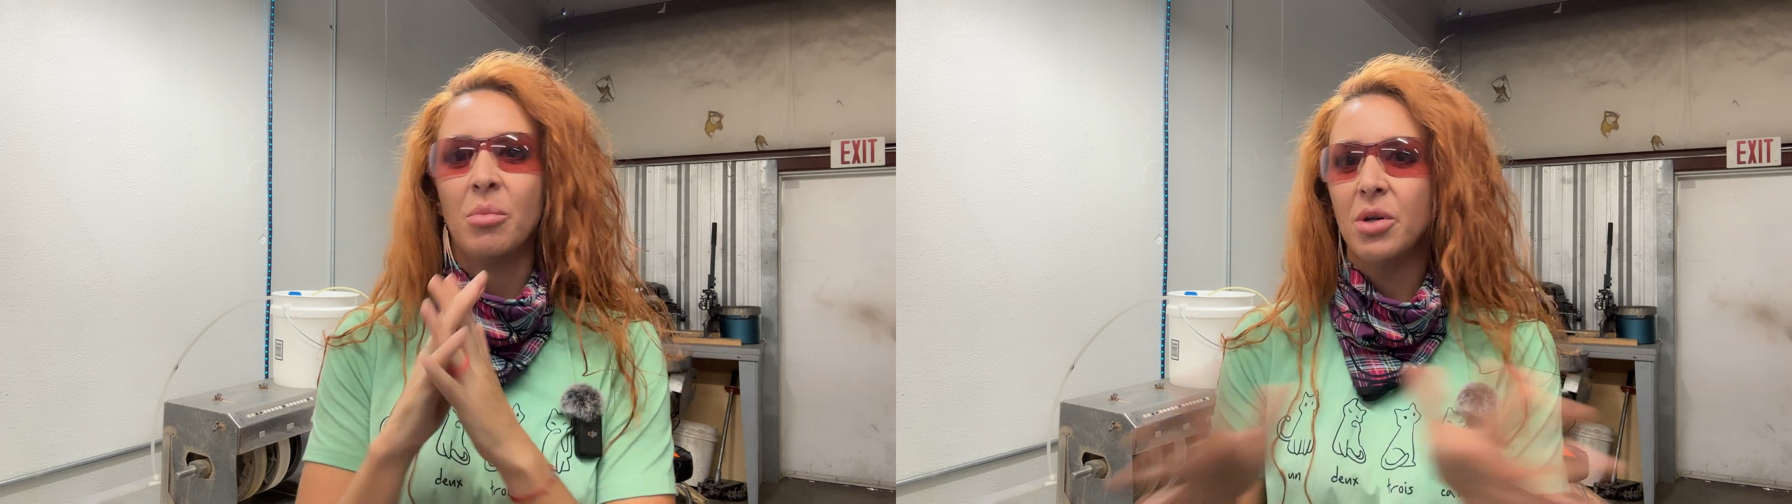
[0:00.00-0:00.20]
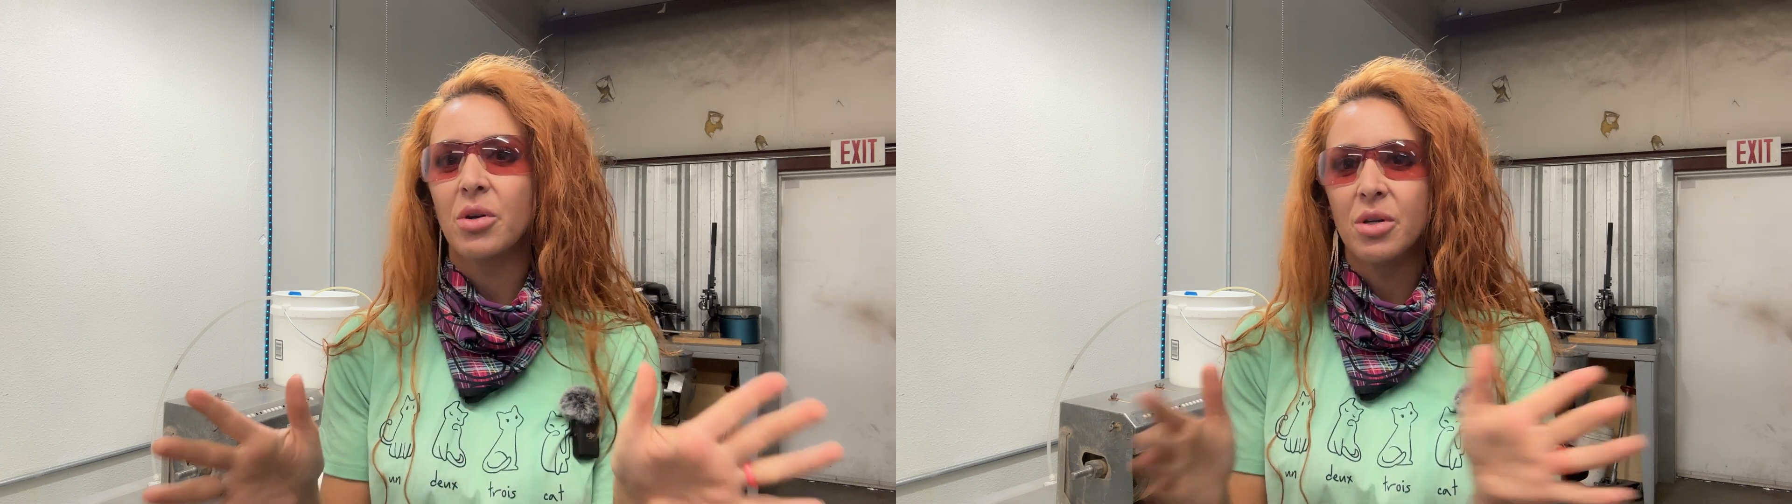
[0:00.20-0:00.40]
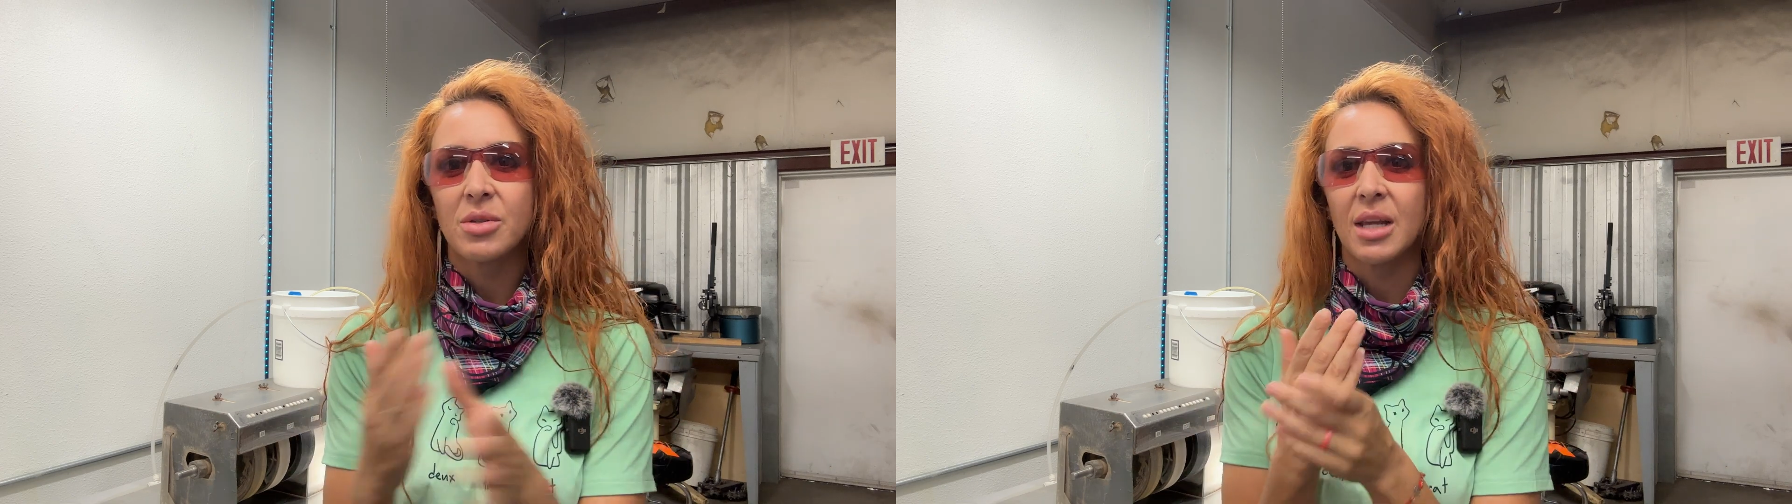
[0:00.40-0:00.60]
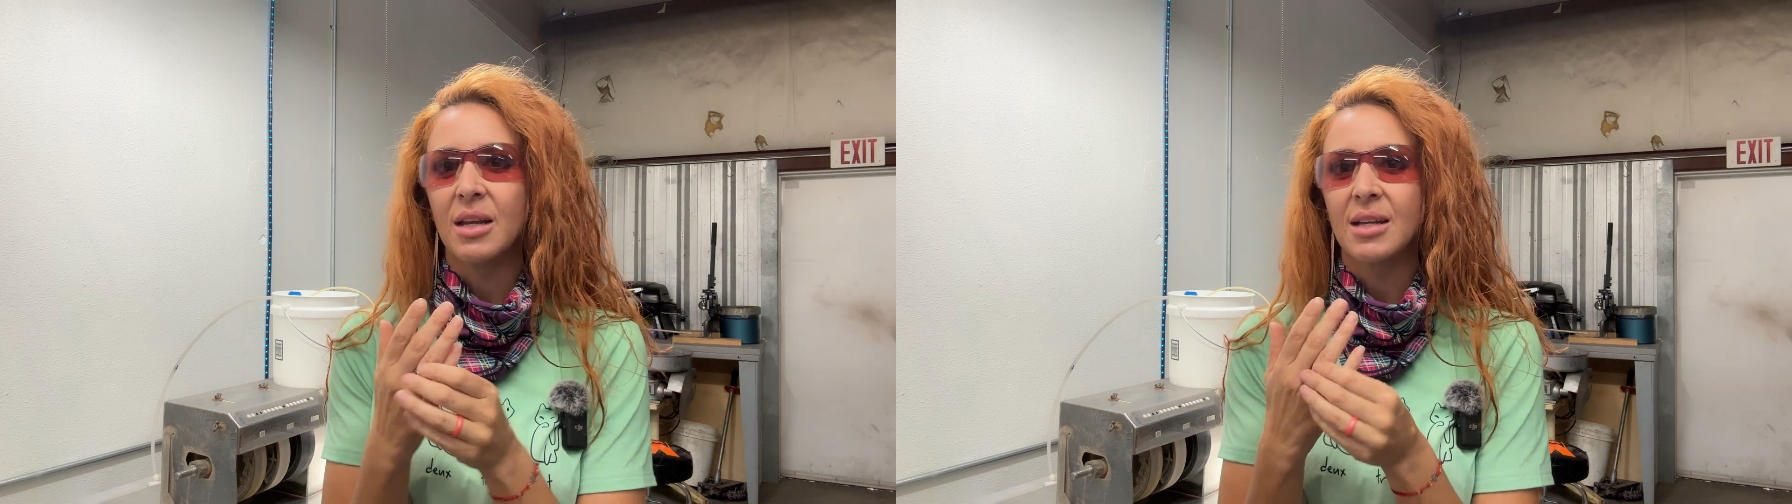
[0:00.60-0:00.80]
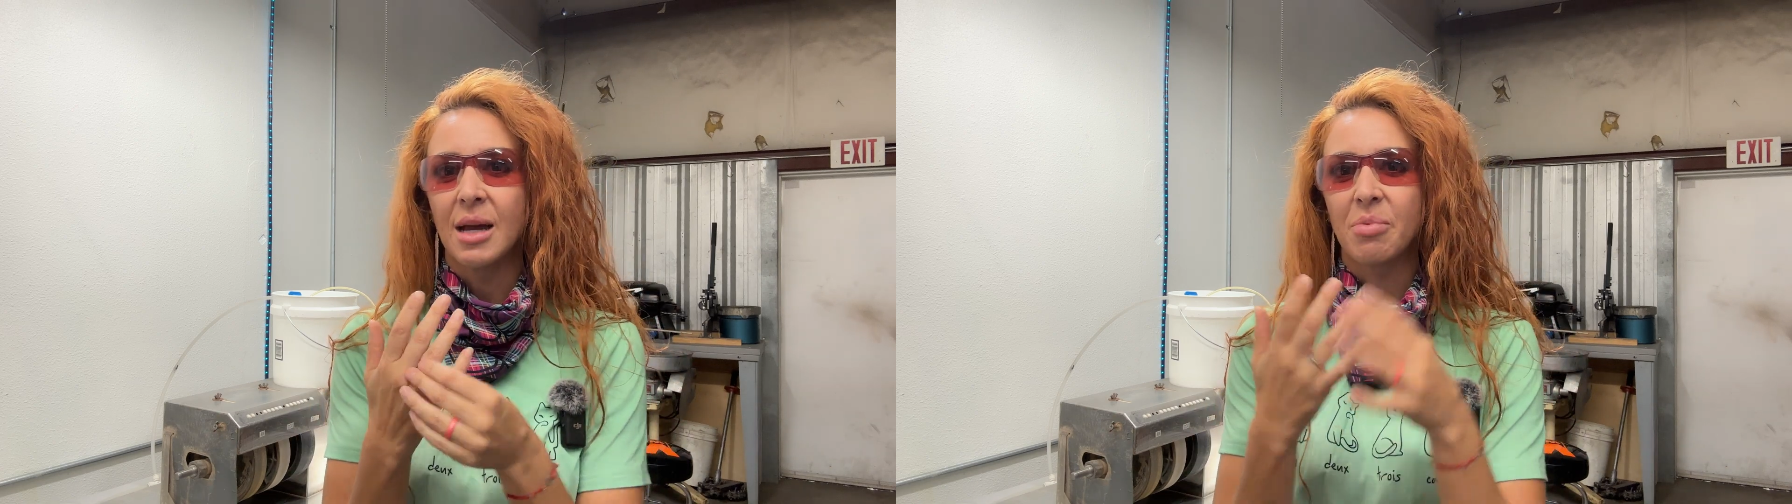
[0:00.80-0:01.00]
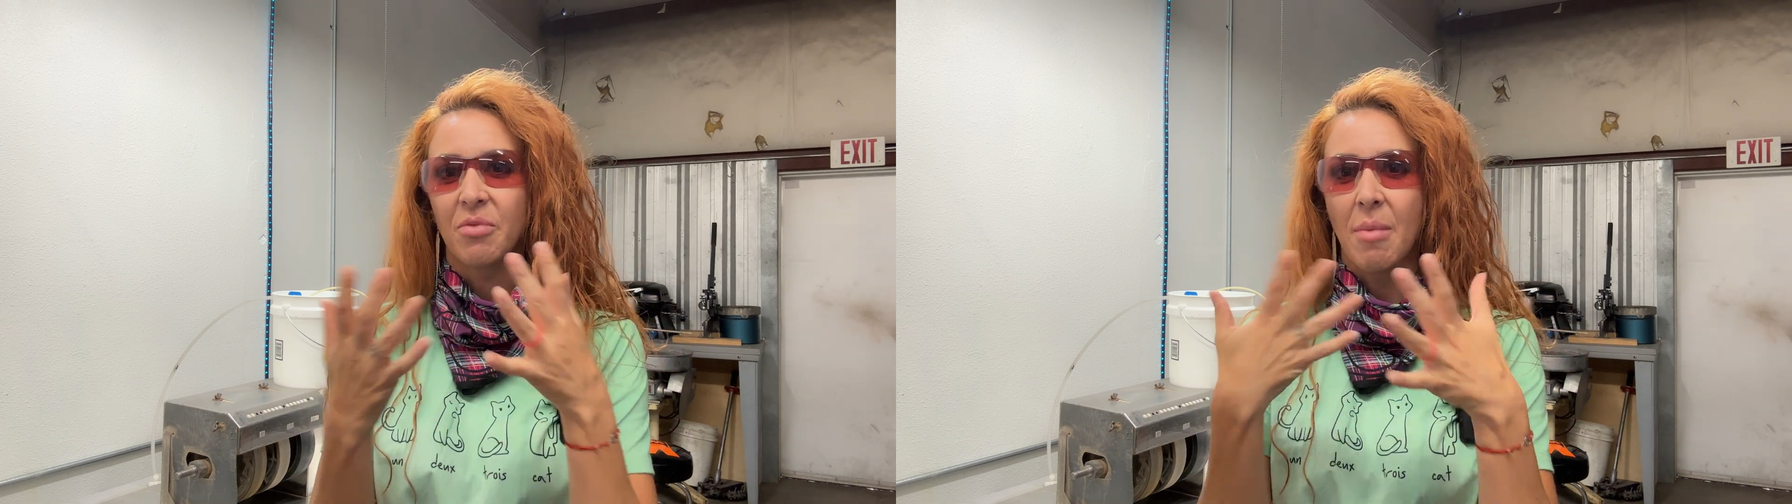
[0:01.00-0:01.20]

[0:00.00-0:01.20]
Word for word: but you can use any type of